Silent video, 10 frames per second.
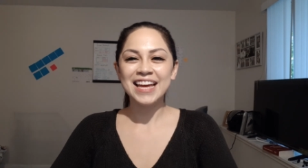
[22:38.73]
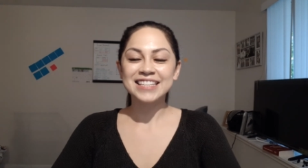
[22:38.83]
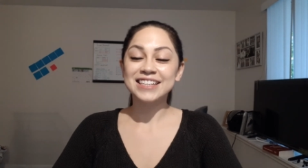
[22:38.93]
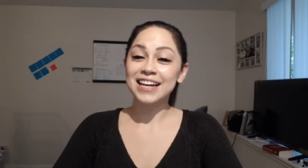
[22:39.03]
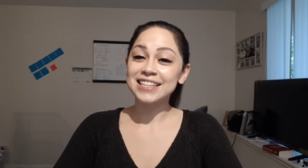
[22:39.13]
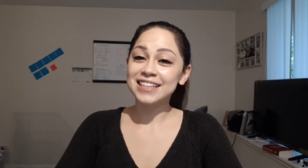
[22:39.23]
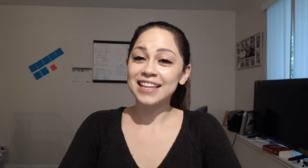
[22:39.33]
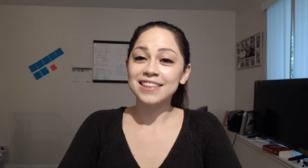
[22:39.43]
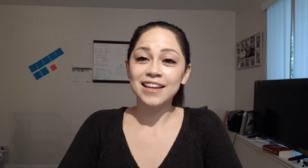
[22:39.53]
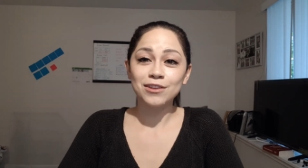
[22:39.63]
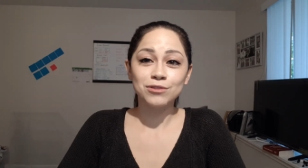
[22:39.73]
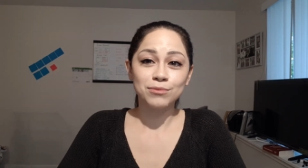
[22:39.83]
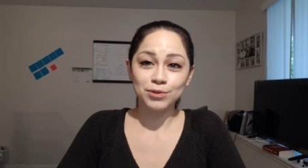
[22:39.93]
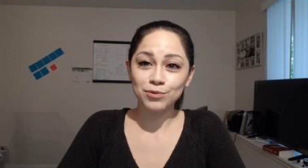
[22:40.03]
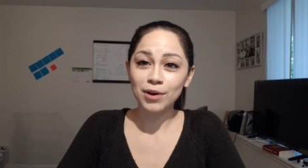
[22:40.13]
So guys, again, thank you so
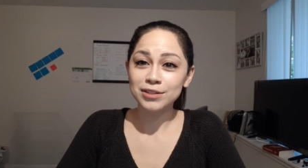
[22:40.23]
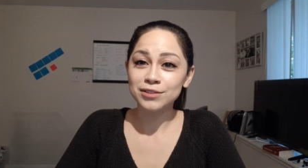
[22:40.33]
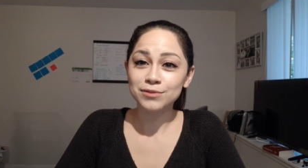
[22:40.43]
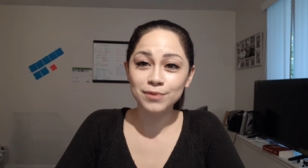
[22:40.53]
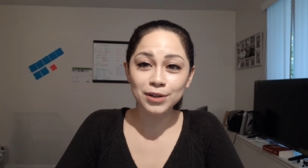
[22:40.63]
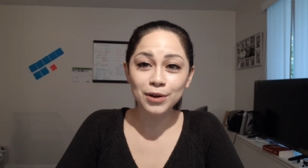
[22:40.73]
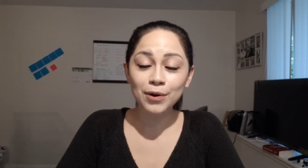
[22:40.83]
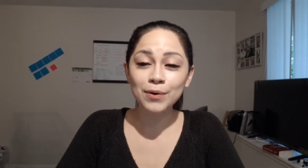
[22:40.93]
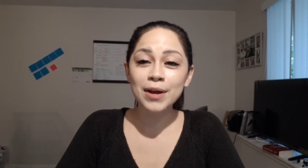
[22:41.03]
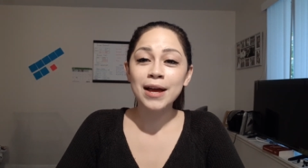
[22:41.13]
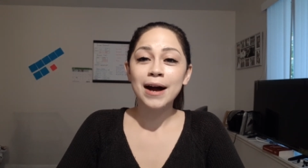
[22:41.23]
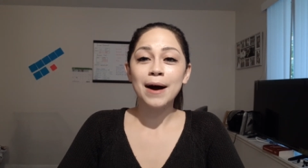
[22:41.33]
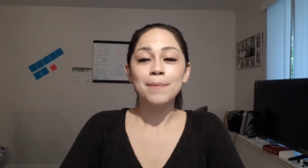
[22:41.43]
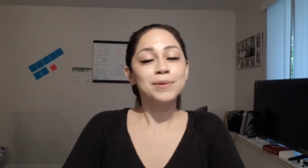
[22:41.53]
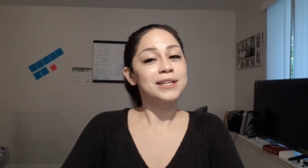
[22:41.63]
much for watching this video.
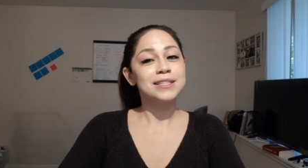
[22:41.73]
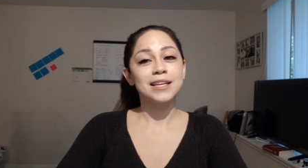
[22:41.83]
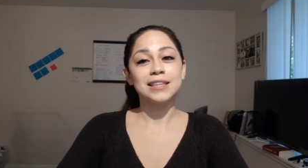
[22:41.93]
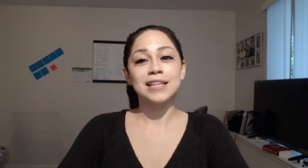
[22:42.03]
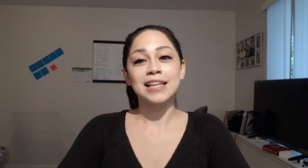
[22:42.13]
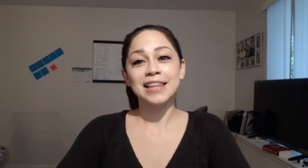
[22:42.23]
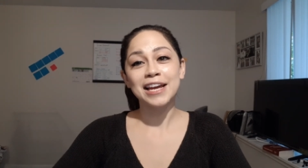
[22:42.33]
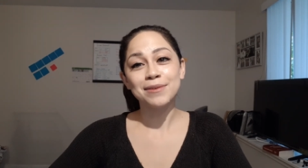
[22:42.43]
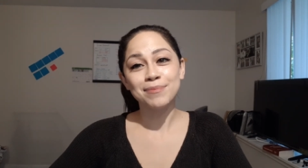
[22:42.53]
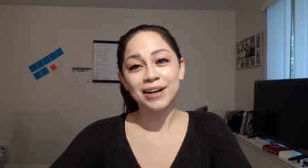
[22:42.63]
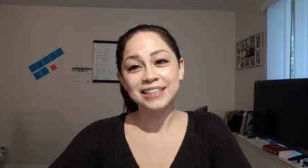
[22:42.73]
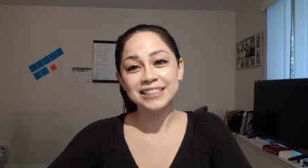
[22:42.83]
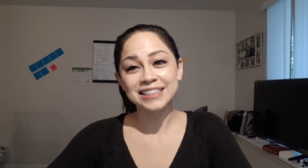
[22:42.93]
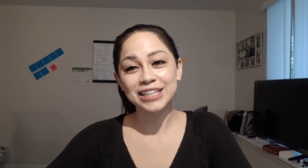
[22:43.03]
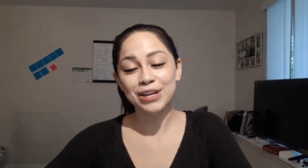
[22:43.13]
Uh, please hit that like
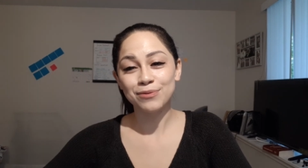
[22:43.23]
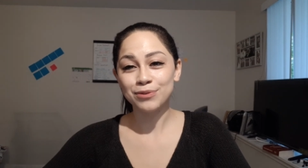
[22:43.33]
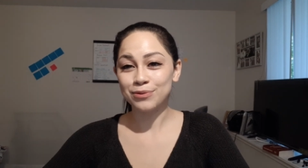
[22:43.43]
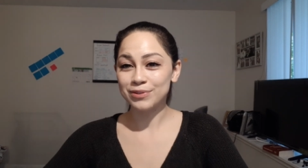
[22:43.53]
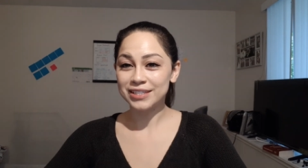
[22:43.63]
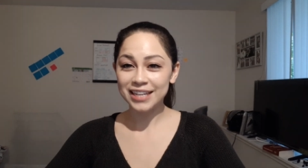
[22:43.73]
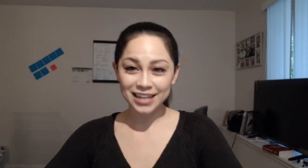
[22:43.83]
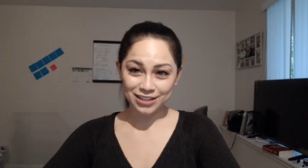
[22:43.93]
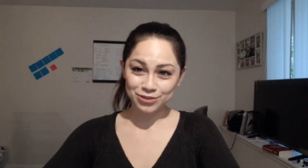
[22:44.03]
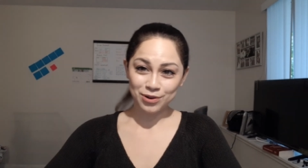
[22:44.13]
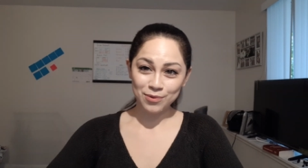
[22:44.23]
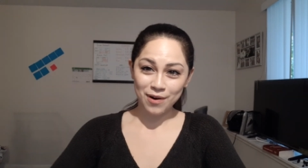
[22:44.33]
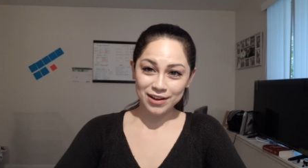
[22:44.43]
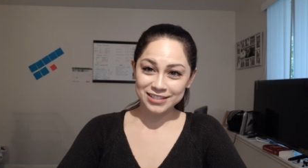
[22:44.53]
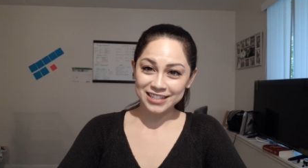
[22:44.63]
button if you did enjoy
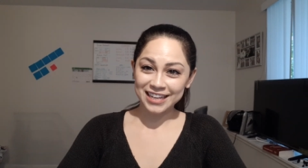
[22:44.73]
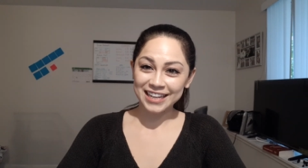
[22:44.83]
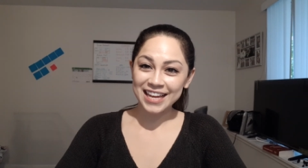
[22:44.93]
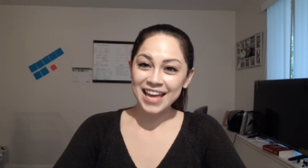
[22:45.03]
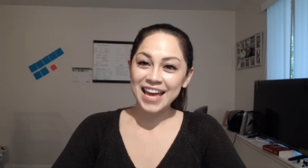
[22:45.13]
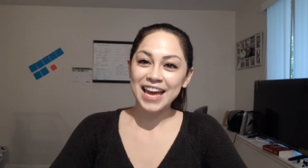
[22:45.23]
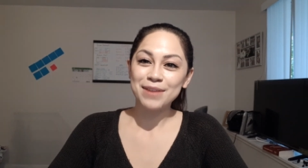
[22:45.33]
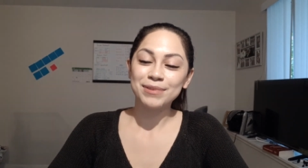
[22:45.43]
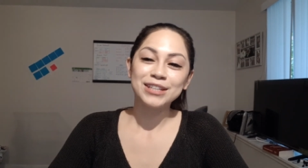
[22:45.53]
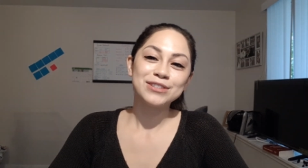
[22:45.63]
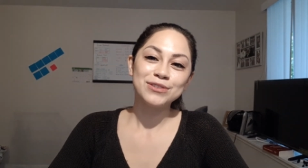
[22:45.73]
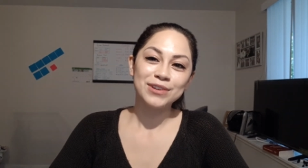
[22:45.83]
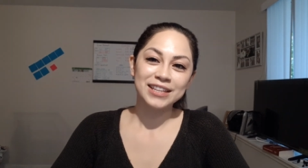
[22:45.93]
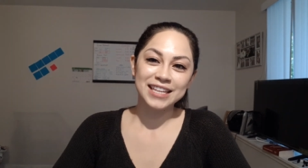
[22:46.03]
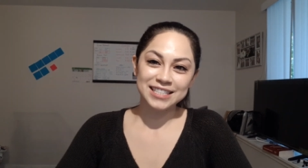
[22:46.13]
watching, and please do
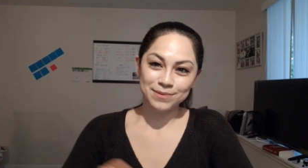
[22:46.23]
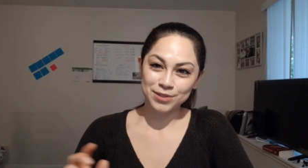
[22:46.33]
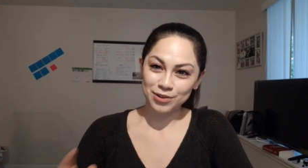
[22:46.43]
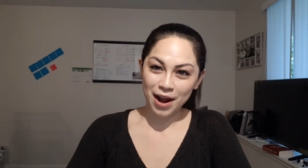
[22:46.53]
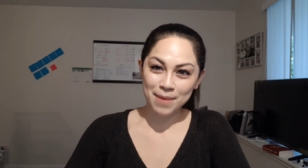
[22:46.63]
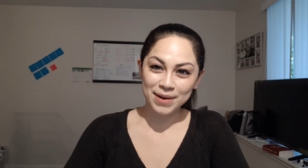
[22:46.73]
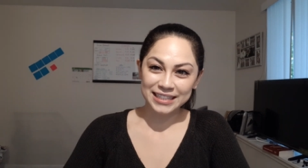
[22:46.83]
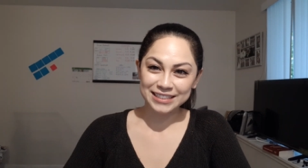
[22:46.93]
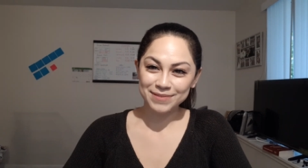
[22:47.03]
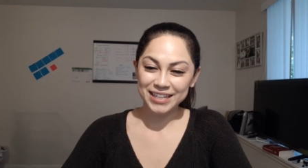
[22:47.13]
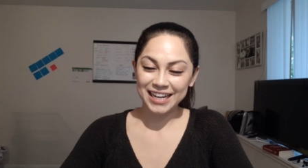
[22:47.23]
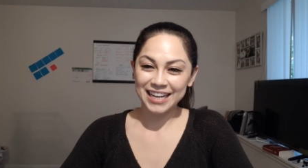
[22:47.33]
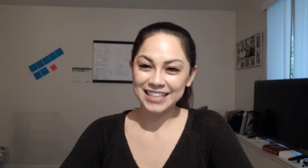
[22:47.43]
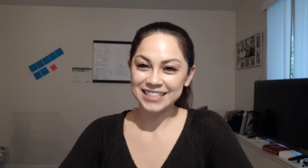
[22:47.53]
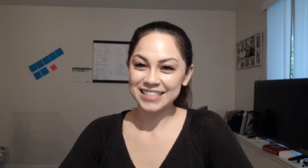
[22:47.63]
hit that subscribe button,
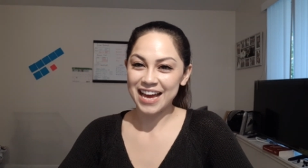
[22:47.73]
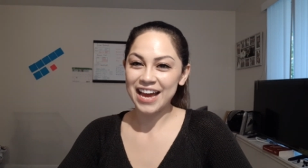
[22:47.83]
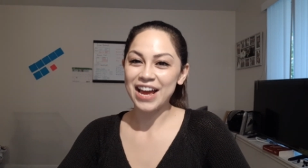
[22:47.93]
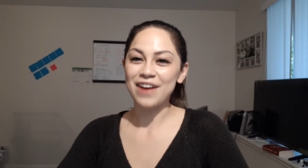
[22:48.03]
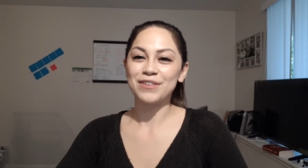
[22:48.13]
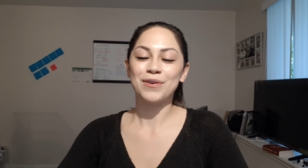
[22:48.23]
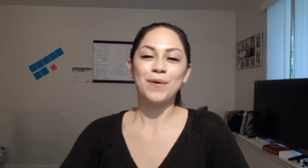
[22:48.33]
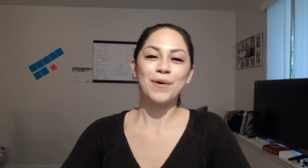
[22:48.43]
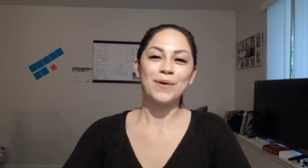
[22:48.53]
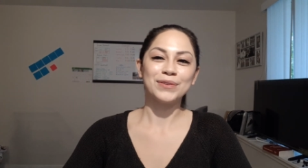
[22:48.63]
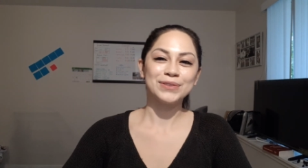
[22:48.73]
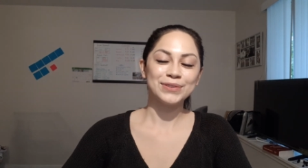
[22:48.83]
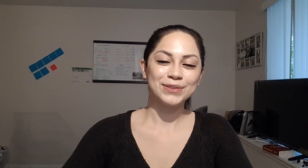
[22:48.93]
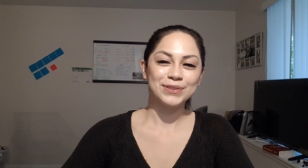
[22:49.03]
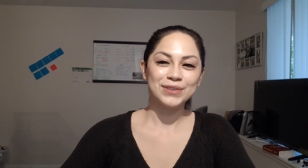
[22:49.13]
because I have a goal
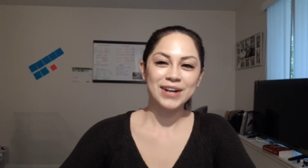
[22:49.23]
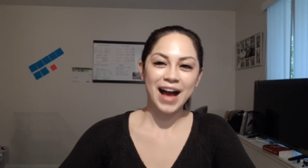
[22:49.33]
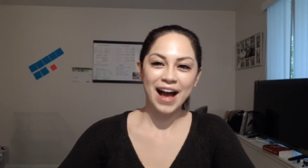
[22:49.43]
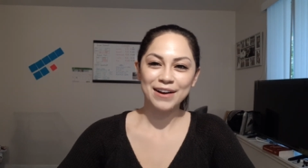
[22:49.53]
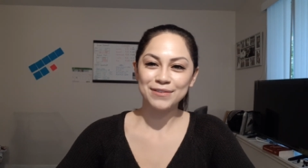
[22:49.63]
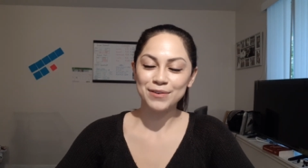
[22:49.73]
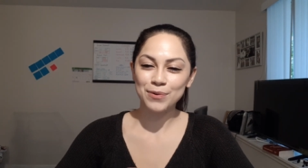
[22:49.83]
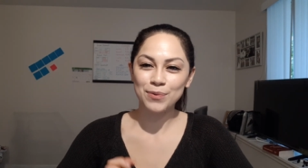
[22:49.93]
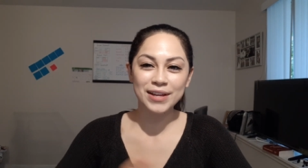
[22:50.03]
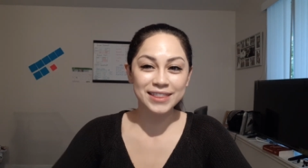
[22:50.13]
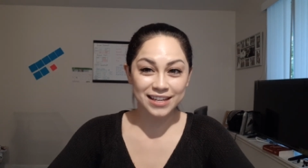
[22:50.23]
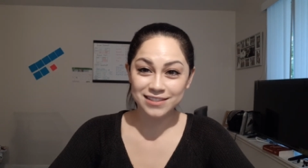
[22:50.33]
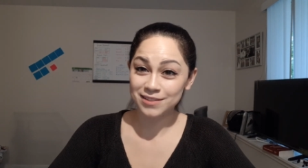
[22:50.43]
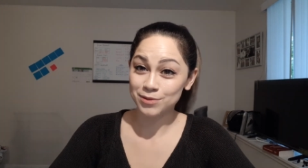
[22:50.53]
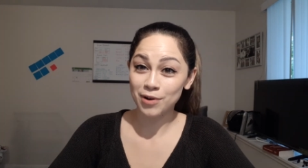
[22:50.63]
to have one
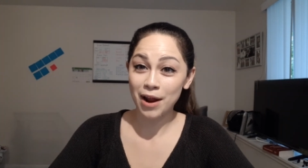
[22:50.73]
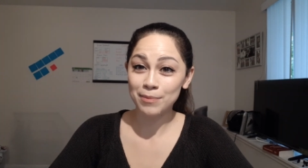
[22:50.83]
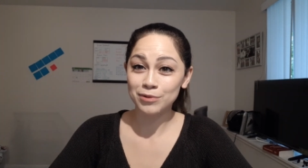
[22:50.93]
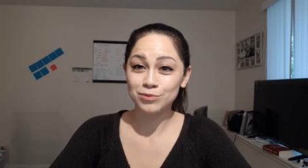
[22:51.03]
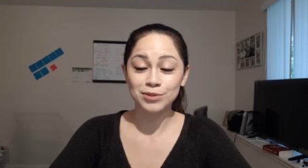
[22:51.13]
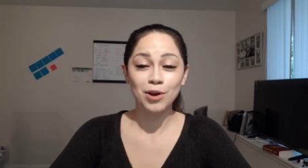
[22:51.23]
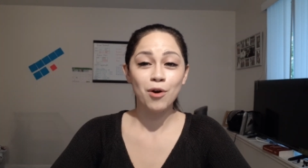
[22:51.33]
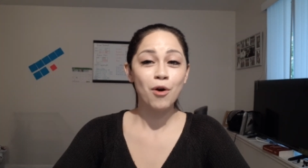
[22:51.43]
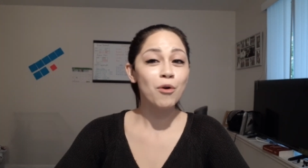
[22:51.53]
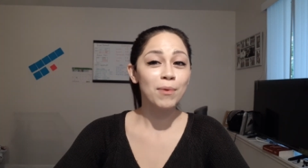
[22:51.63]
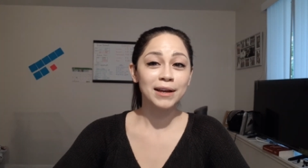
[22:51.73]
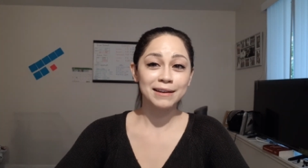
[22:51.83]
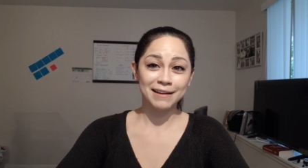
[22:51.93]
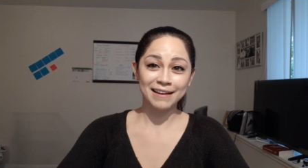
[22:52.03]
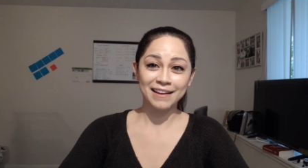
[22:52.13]
thousand subscribers, which I hope I
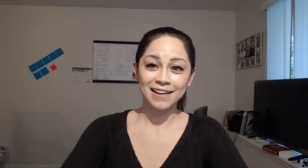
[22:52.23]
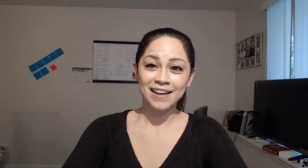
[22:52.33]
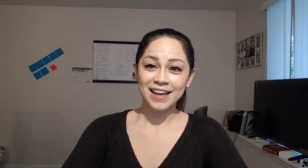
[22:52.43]
can hit,